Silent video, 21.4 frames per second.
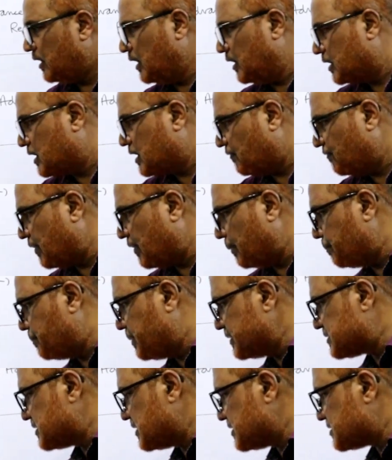income from
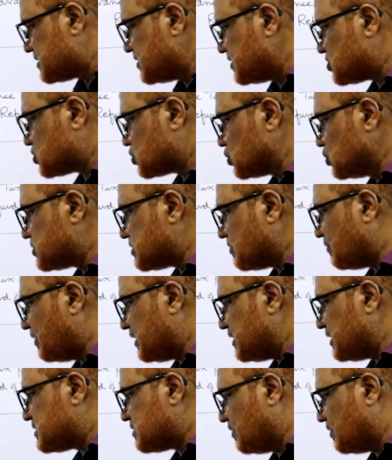business is
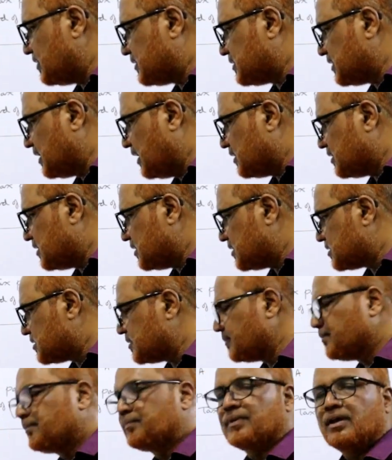277
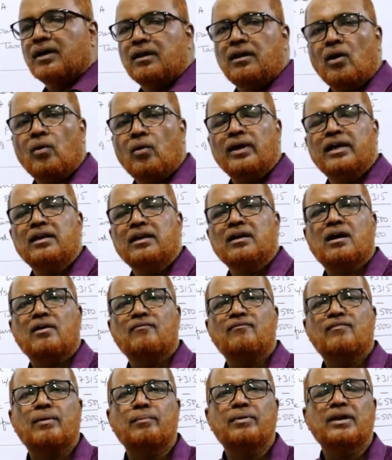300 now
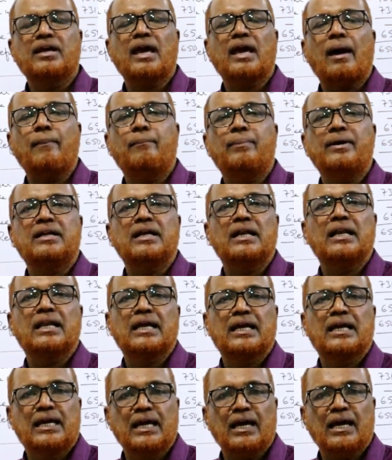income from
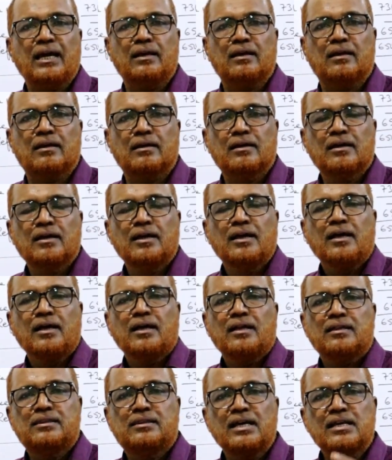capital gain
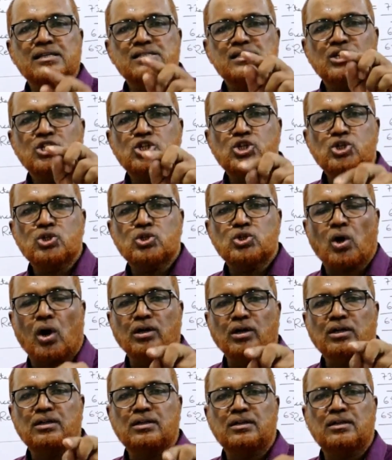there is a
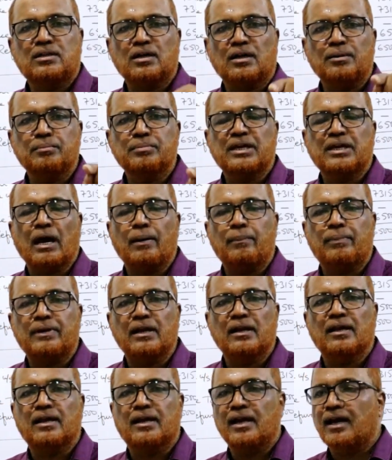short term
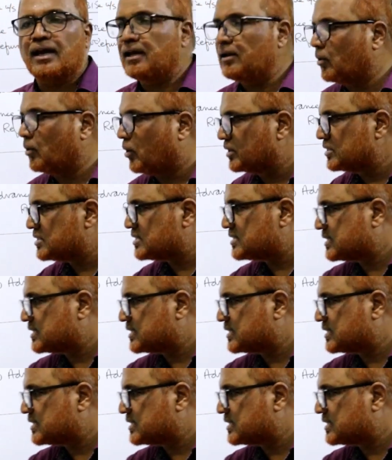capital gain on